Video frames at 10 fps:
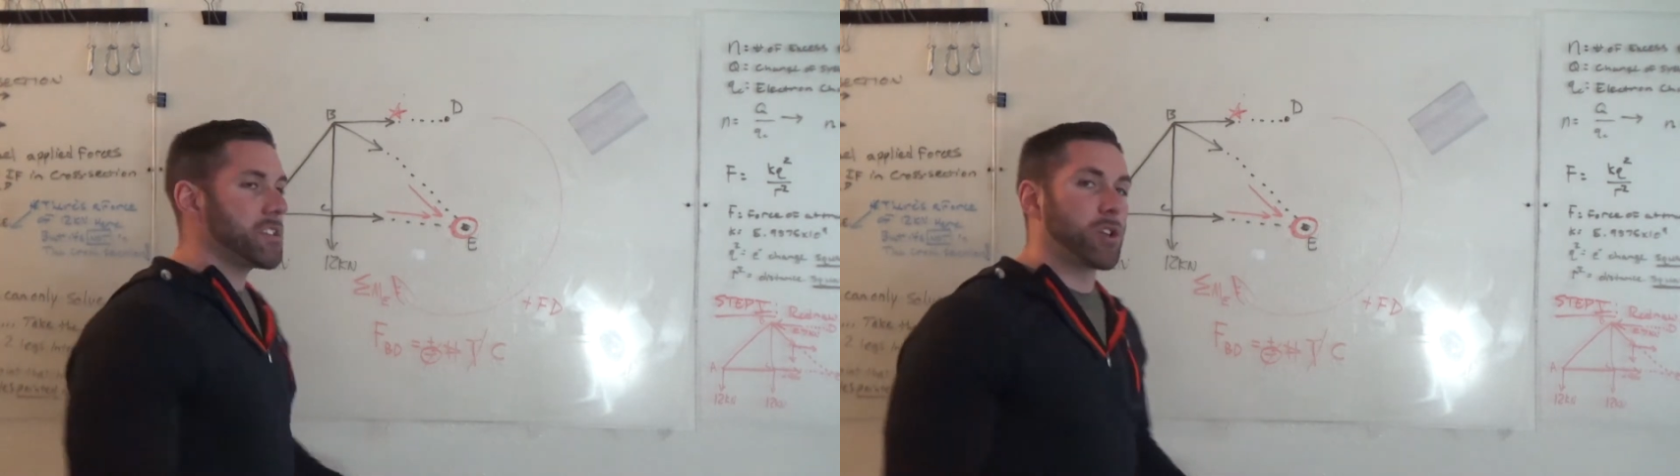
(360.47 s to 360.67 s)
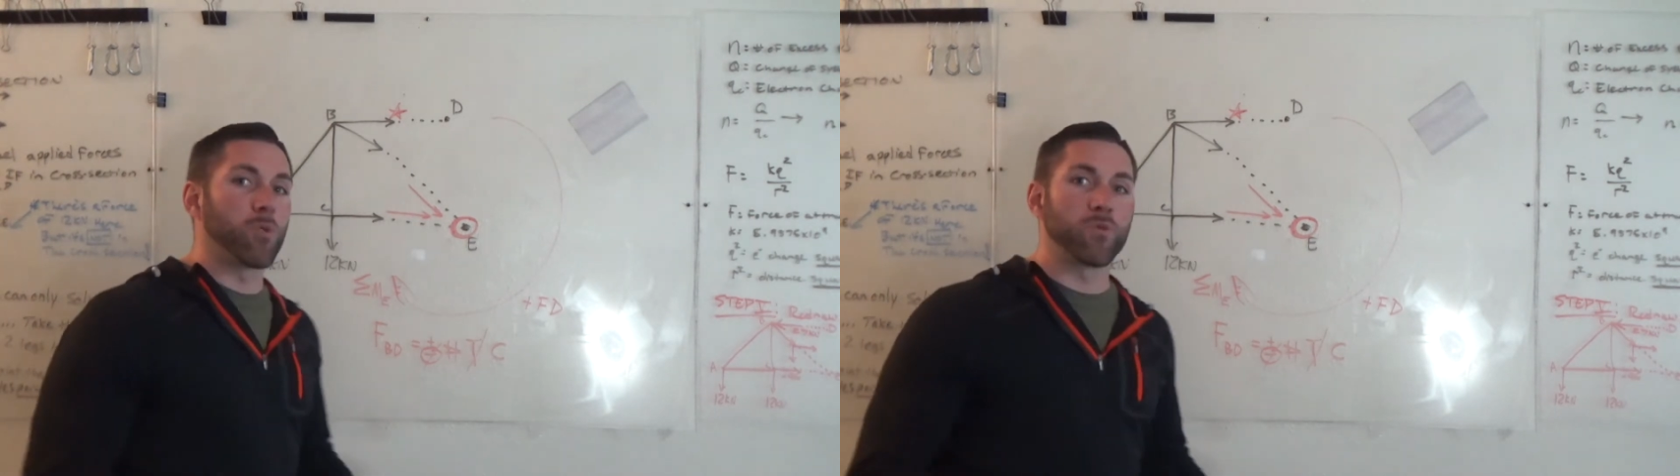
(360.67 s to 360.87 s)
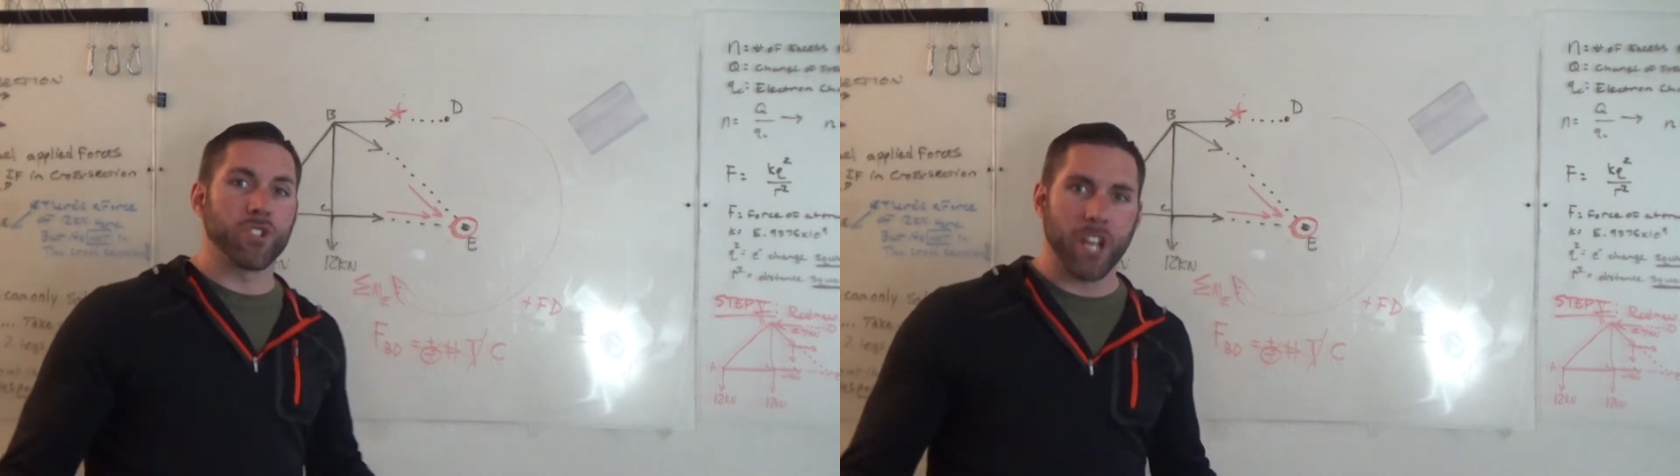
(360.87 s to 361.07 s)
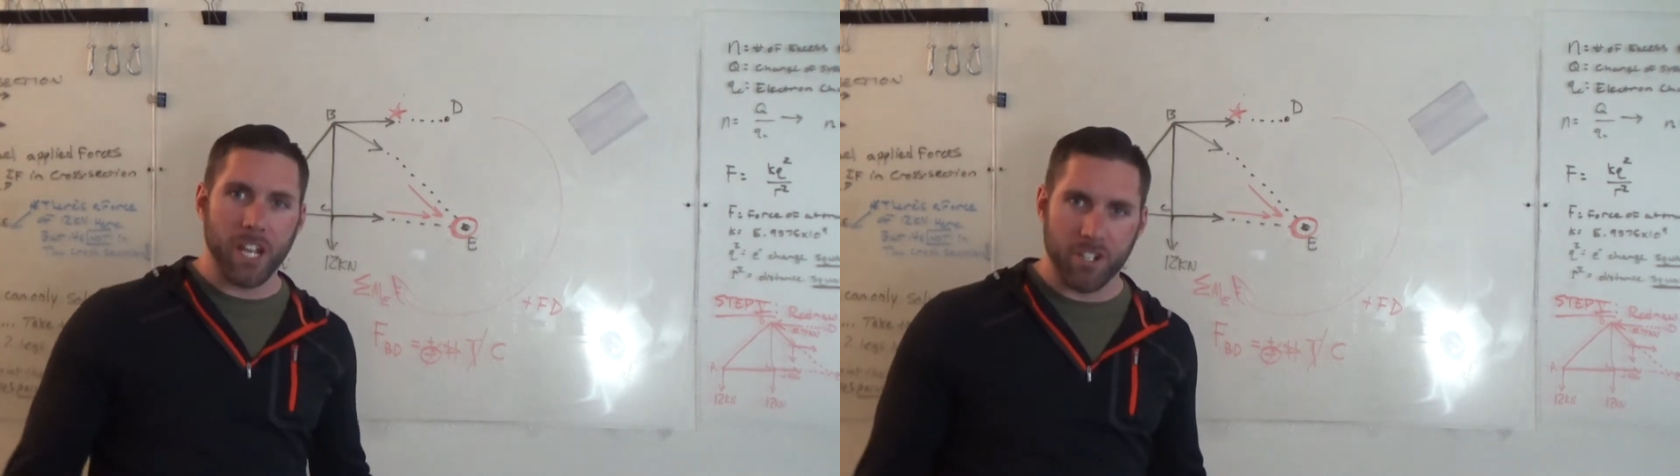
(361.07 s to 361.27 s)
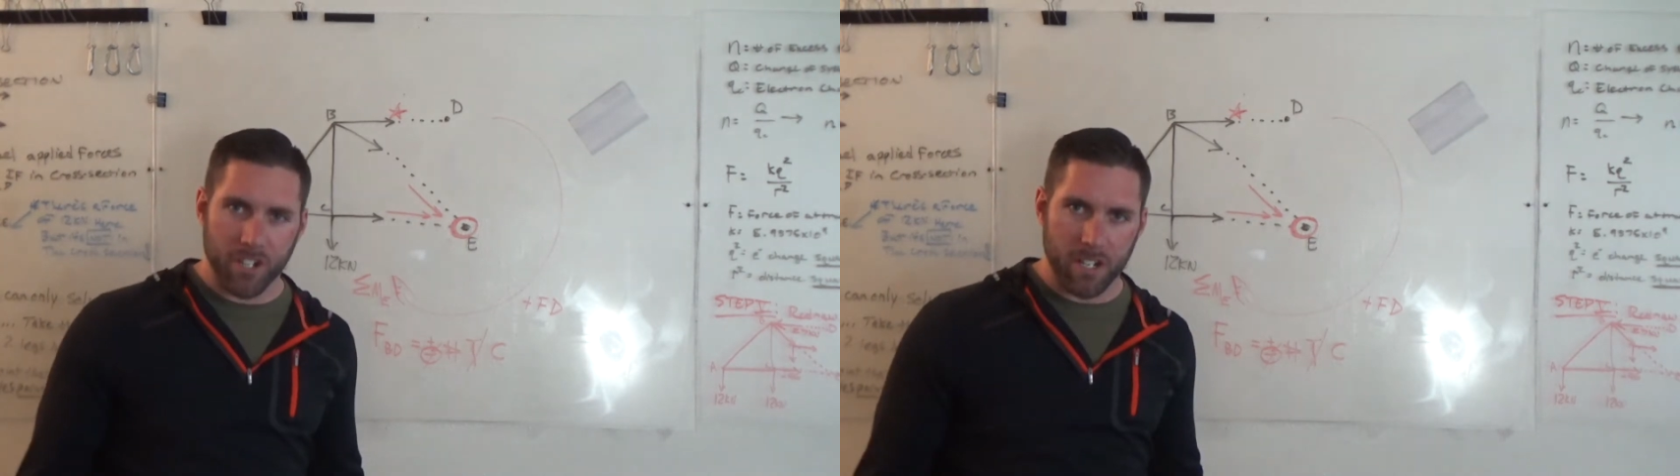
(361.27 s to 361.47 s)
don't
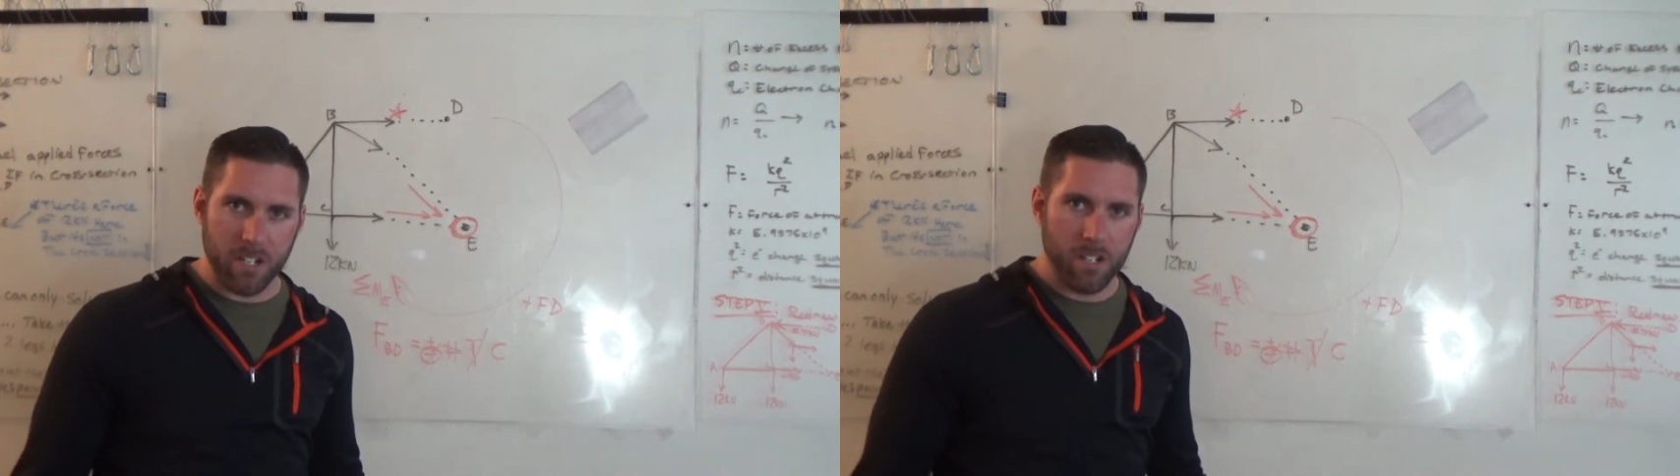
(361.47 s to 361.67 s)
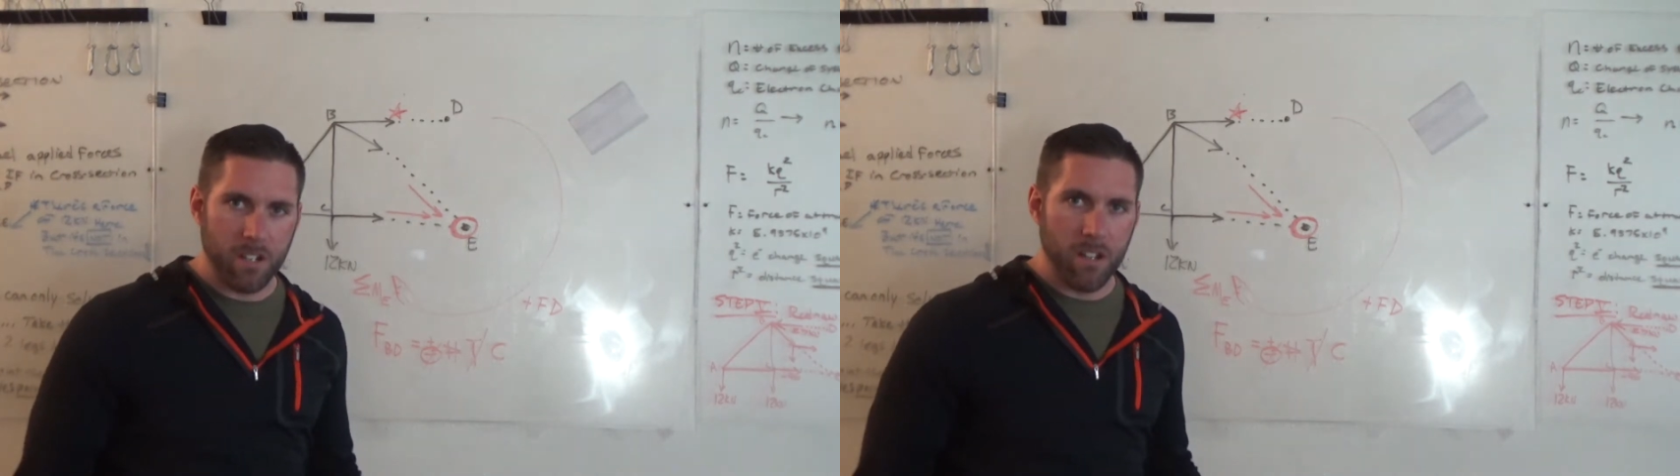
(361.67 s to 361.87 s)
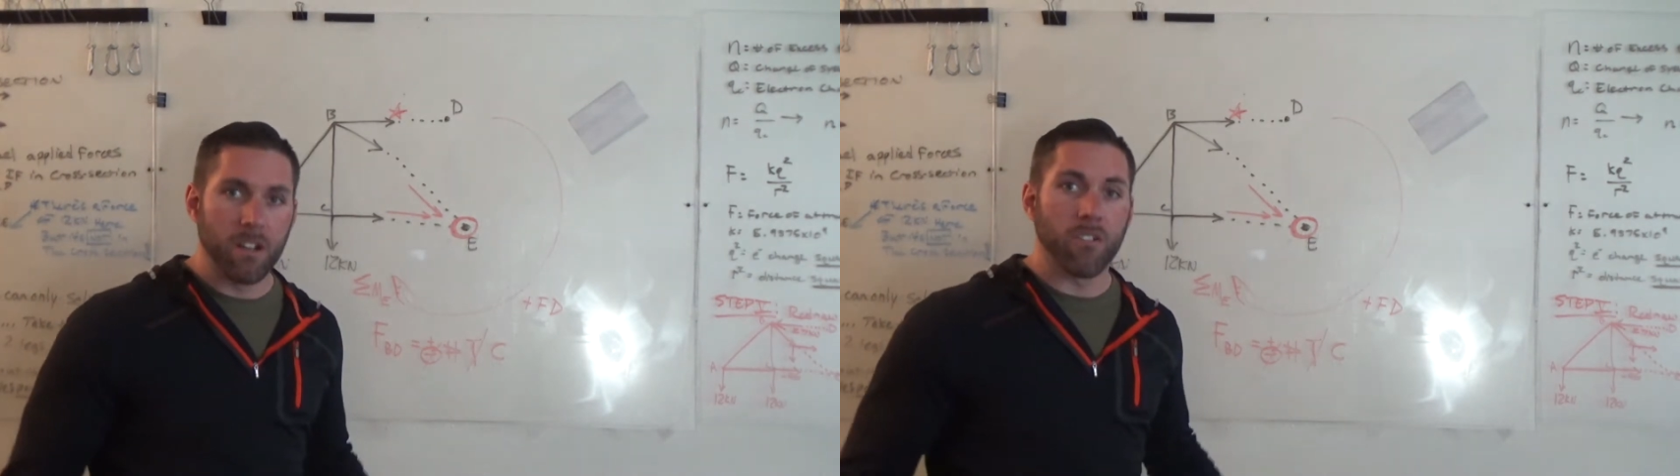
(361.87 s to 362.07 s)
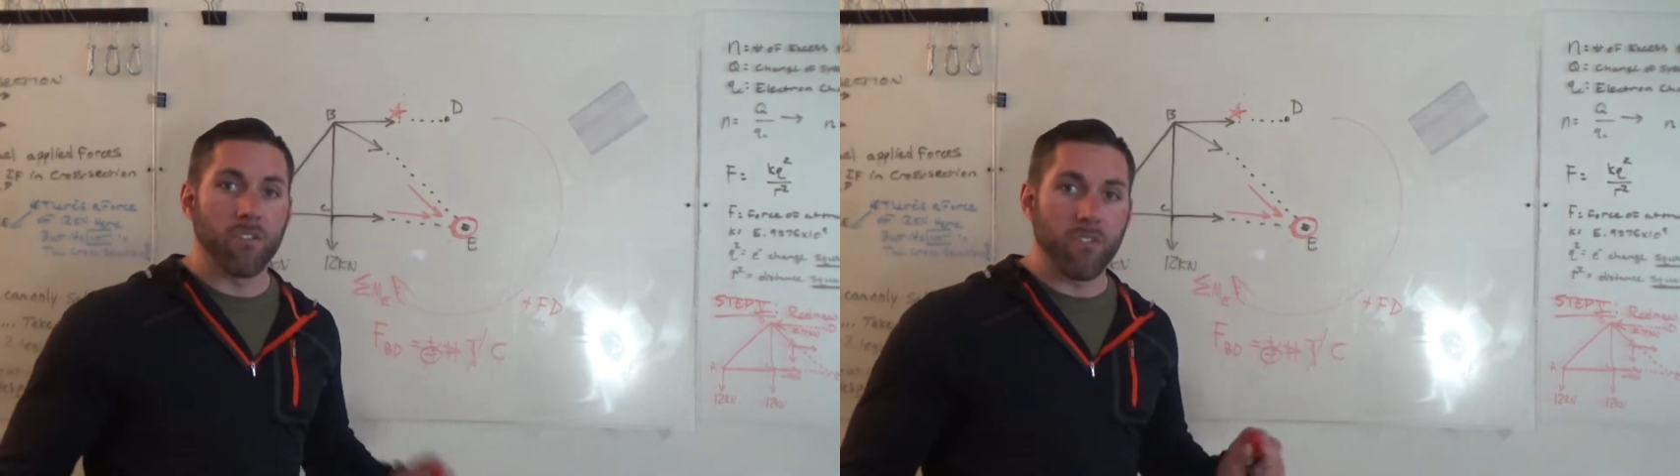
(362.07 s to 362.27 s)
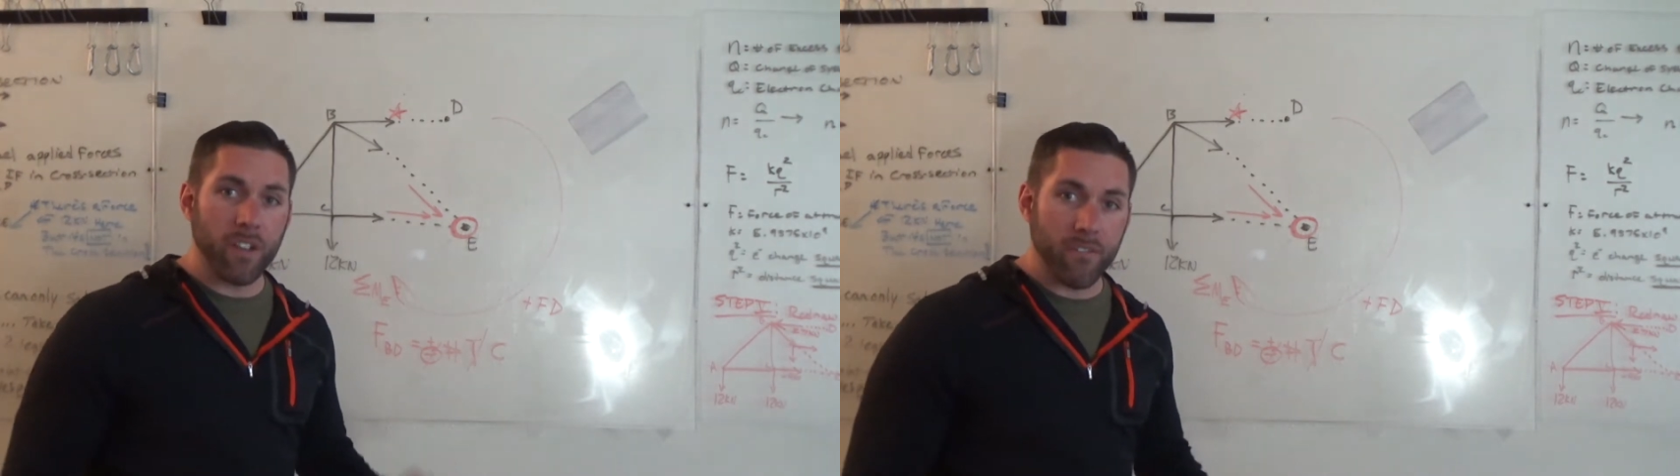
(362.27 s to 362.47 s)
change it.
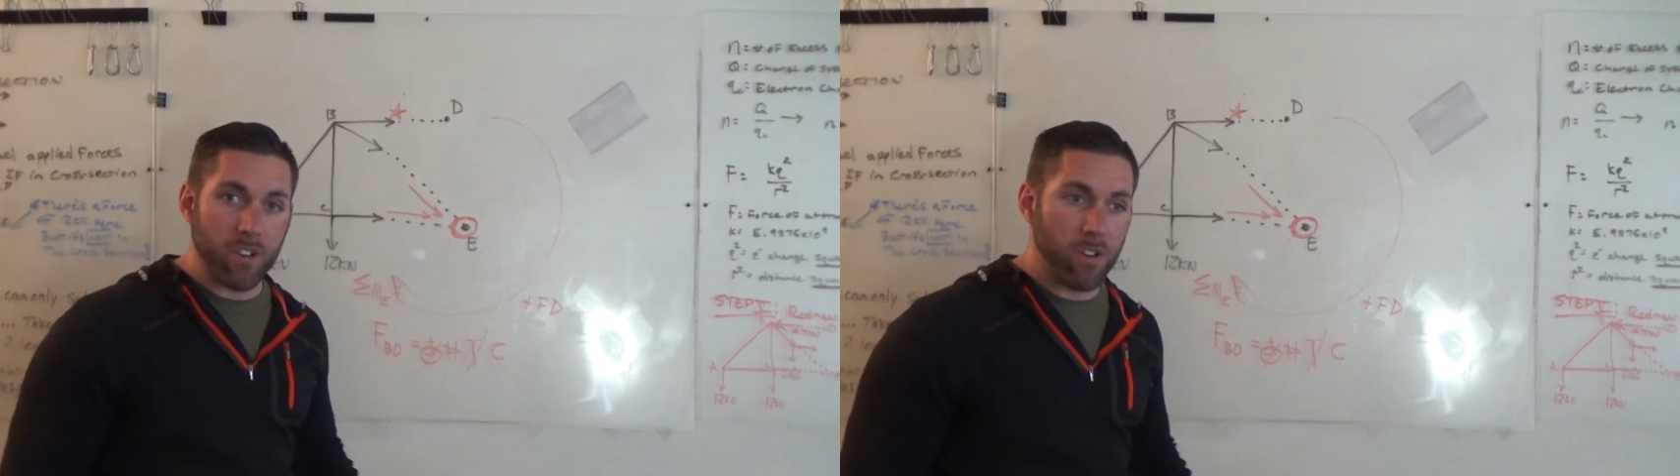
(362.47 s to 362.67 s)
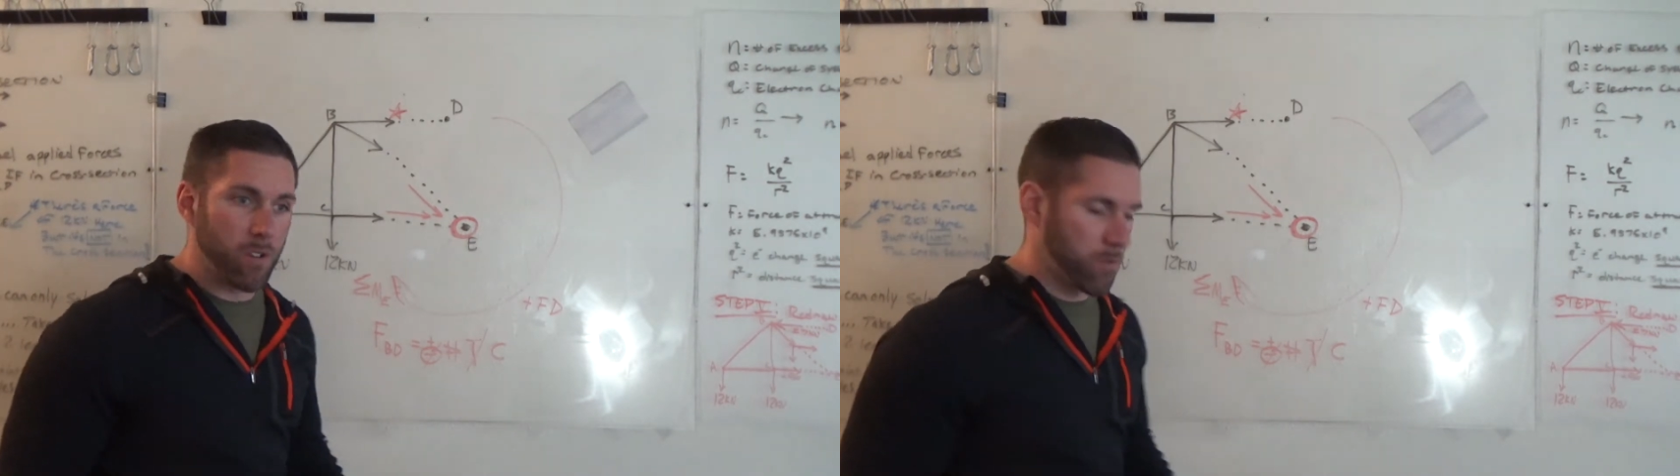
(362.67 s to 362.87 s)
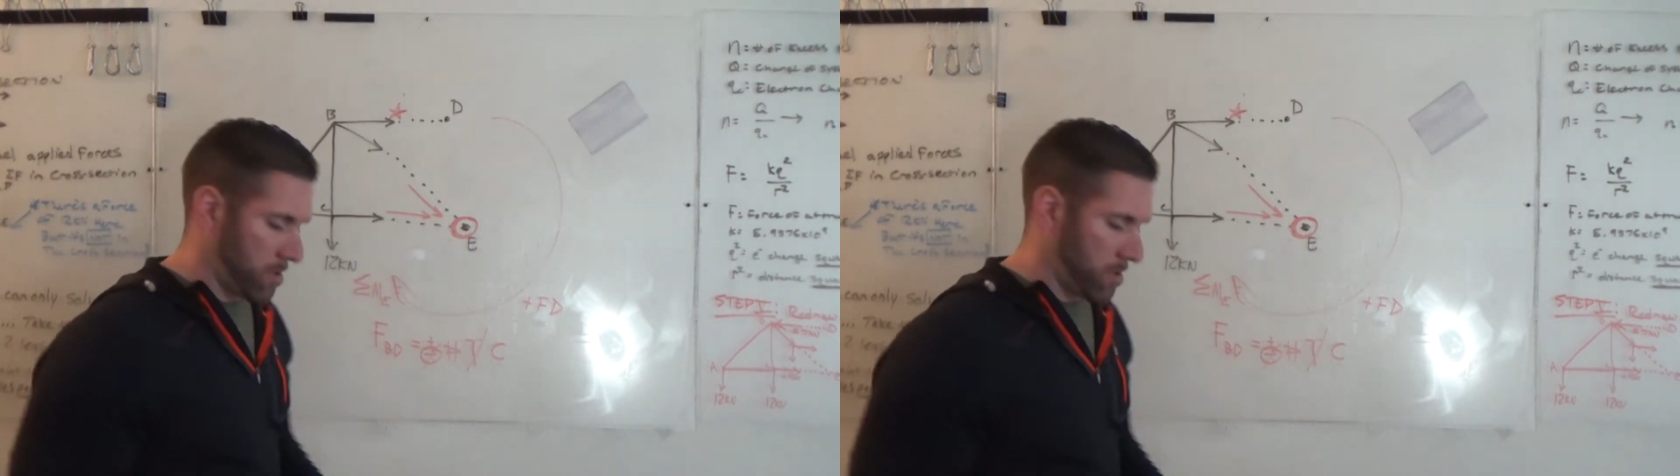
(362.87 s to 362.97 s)
Leave it alone.